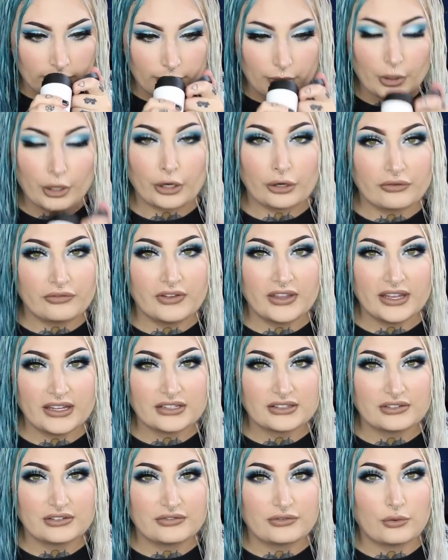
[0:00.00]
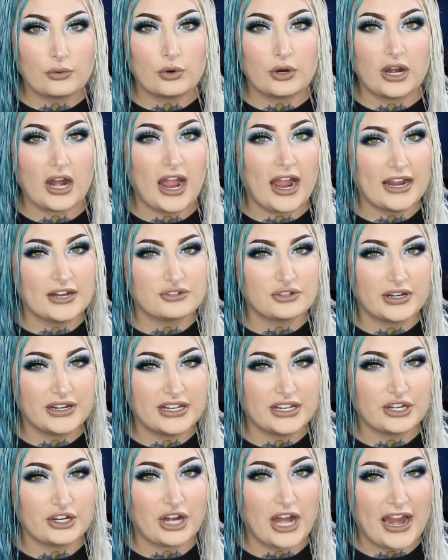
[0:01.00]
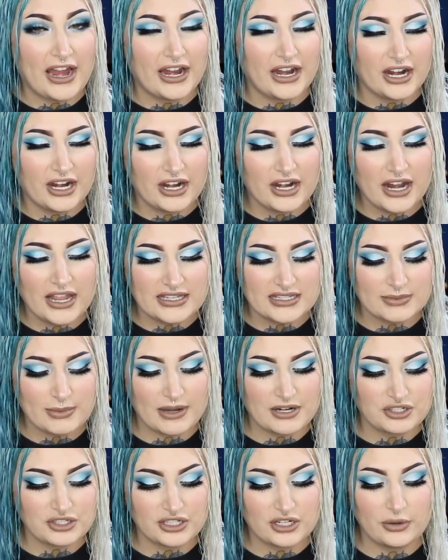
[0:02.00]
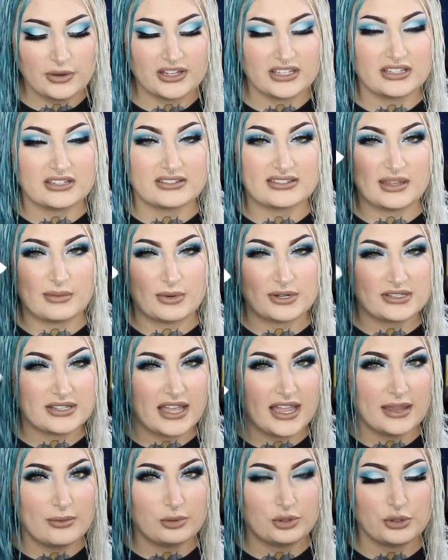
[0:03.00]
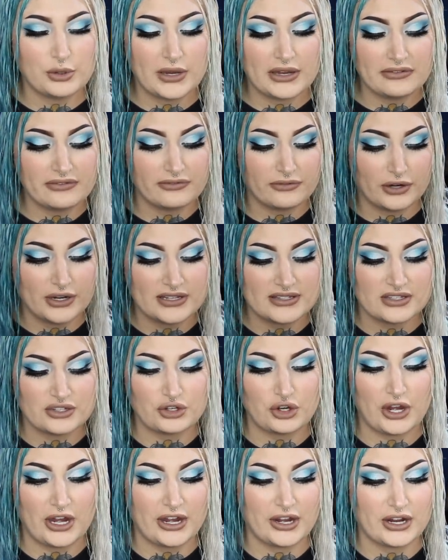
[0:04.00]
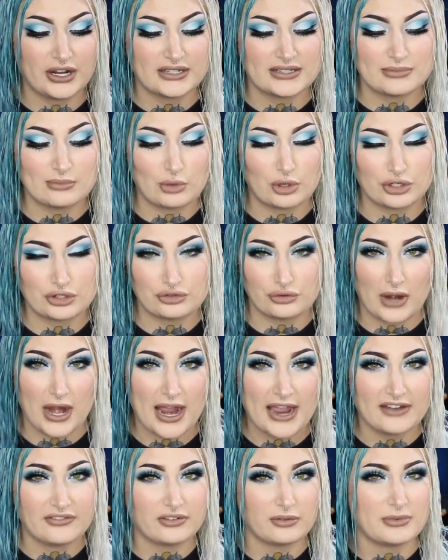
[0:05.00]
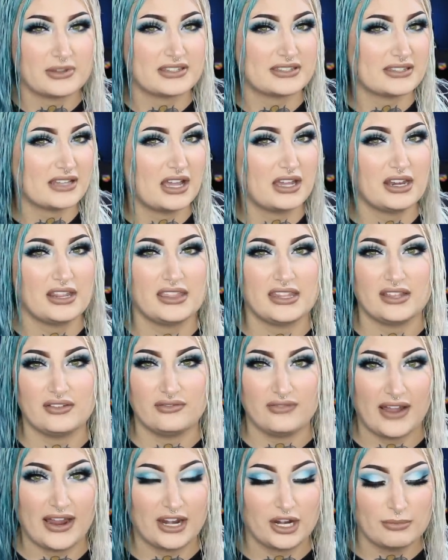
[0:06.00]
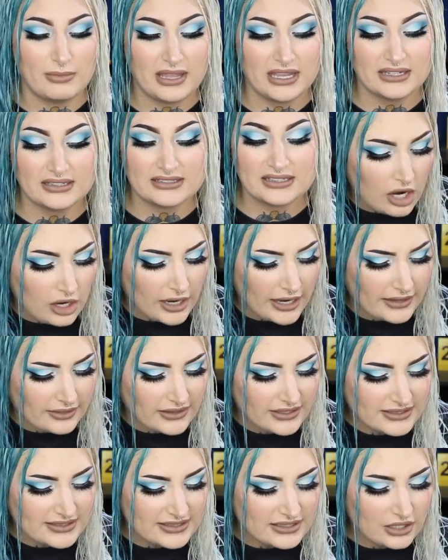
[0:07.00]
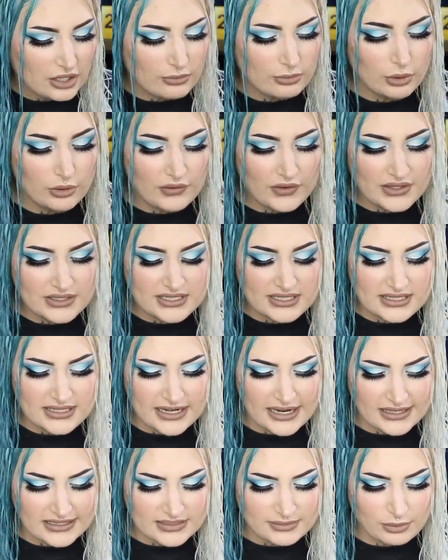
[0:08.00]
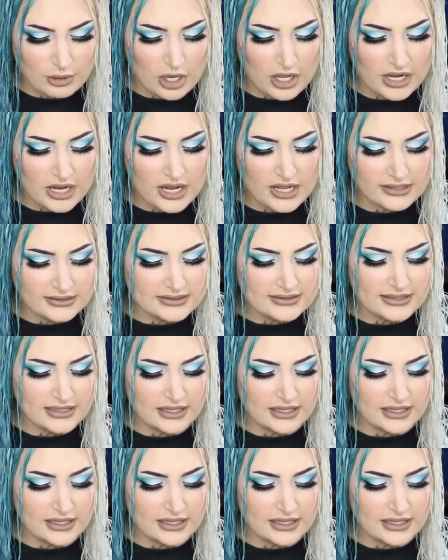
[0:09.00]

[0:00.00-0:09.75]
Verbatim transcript: perfect for hydrating your hair, especially going into summertime when you get frizz and your hair gets more dry from the sun and the environment. All right, let's move on to the next product,